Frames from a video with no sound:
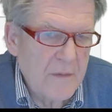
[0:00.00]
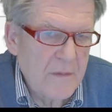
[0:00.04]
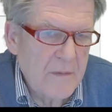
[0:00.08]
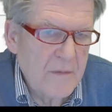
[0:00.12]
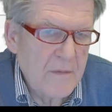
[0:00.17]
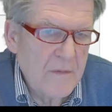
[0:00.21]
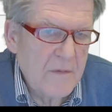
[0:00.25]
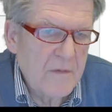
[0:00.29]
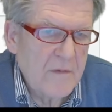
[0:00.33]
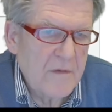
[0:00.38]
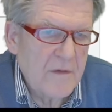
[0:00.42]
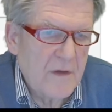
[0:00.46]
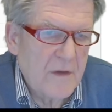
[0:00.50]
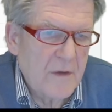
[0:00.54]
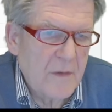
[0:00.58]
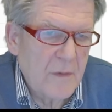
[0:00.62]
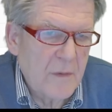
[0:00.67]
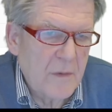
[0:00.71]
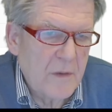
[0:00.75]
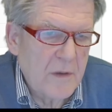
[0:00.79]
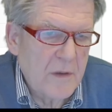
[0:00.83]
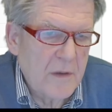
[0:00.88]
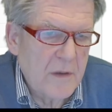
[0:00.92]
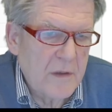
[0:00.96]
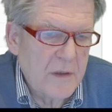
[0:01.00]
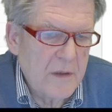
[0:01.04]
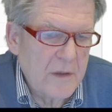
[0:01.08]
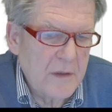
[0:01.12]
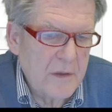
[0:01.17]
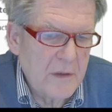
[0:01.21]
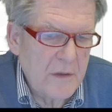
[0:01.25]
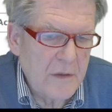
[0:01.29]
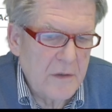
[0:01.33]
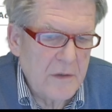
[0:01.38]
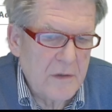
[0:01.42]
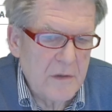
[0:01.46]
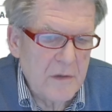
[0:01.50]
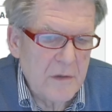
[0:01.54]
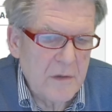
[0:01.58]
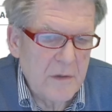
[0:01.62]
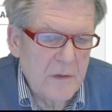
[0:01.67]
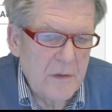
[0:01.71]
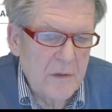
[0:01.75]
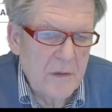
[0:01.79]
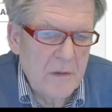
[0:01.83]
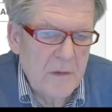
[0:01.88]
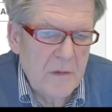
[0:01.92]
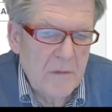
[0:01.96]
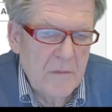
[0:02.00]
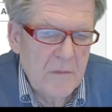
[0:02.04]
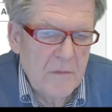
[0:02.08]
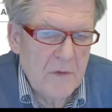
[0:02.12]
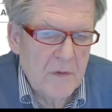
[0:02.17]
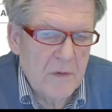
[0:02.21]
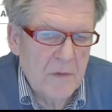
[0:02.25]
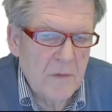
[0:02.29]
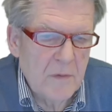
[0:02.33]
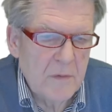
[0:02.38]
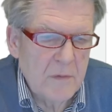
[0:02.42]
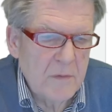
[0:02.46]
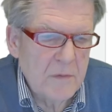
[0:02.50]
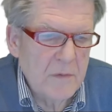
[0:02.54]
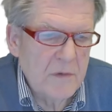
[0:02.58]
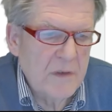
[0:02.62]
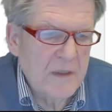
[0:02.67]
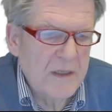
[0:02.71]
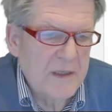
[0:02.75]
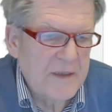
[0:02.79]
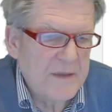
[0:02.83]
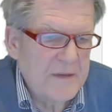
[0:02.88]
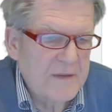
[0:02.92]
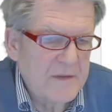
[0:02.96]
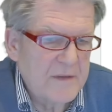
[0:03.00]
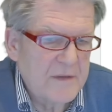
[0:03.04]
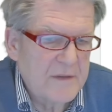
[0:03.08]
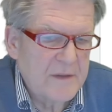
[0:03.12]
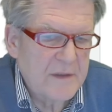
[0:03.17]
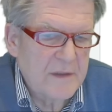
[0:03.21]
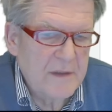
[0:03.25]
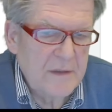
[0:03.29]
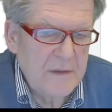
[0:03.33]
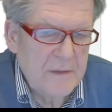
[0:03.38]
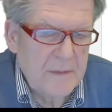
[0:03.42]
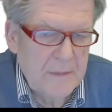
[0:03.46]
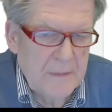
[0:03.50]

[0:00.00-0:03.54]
security credential we go to the access key,